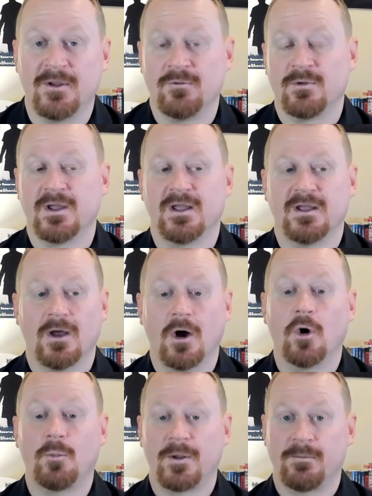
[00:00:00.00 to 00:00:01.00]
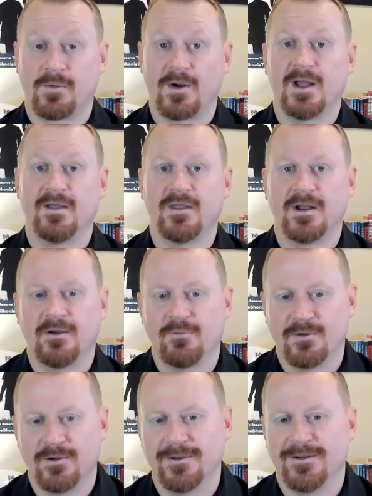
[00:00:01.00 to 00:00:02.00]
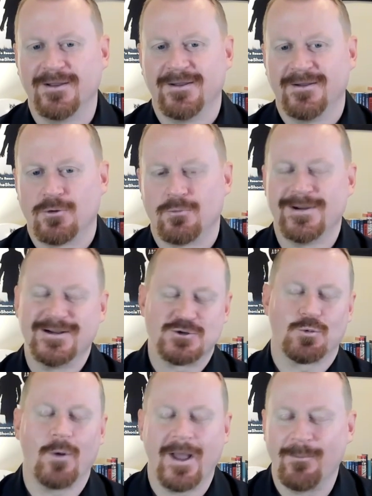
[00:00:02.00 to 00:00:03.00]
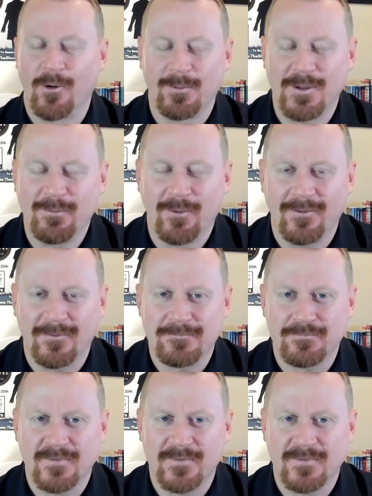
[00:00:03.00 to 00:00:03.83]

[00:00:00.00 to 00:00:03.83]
and we hope and pray that it would reach way more people.